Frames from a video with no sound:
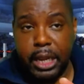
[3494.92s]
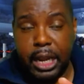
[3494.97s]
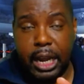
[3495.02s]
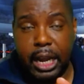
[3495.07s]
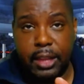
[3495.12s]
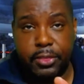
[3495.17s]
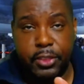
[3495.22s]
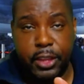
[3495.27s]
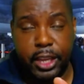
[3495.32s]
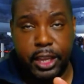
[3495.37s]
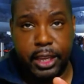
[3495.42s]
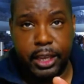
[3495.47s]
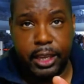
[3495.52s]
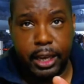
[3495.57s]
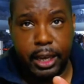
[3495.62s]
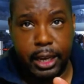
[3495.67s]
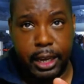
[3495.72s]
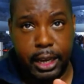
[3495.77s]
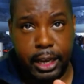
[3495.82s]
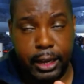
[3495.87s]
I think
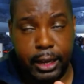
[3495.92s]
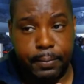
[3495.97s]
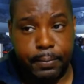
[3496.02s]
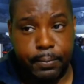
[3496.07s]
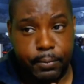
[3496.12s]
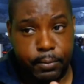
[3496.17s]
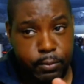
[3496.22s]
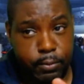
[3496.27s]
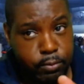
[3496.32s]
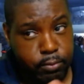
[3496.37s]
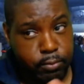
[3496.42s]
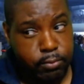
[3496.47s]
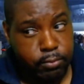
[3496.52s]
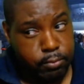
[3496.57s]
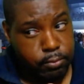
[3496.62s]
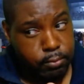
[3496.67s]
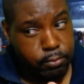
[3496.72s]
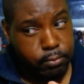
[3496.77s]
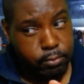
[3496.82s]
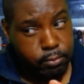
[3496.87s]
Khan
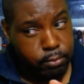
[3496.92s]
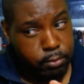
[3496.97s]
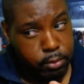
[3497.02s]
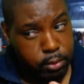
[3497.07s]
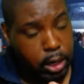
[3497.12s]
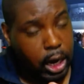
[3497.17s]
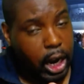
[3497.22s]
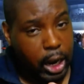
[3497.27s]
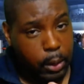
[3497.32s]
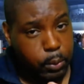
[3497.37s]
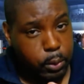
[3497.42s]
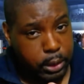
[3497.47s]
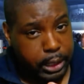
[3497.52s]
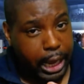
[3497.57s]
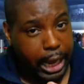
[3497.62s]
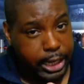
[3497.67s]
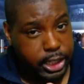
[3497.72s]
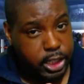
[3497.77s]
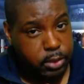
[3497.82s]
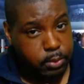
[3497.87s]
will
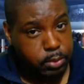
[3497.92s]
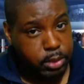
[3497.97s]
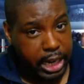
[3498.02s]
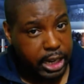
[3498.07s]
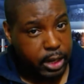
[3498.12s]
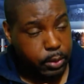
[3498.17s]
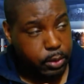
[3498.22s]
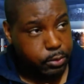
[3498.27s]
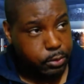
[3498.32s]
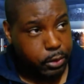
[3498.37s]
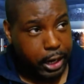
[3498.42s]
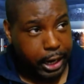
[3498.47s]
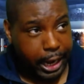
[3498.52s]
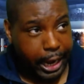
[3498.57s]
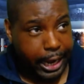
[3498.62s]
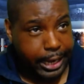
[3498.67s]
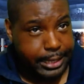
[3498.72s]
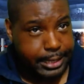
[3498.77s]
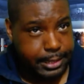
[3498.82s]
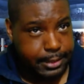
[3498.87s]
catch Taylor with right
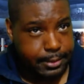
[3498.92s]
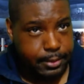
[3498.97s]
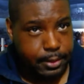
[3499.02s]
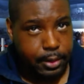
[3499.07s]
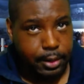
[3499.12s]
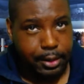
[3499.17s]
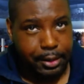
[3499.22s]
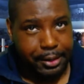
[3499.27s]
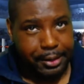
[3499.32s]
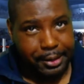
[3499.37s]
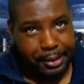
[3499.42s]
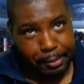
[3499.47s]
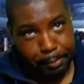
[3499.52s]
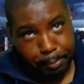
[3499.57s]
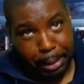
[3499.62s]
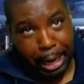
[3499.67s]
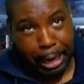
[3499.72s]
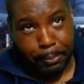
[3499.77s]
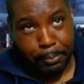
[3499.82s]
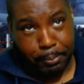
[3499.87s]
hands.
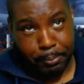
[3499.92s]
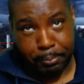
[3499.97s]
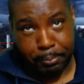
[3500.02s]
But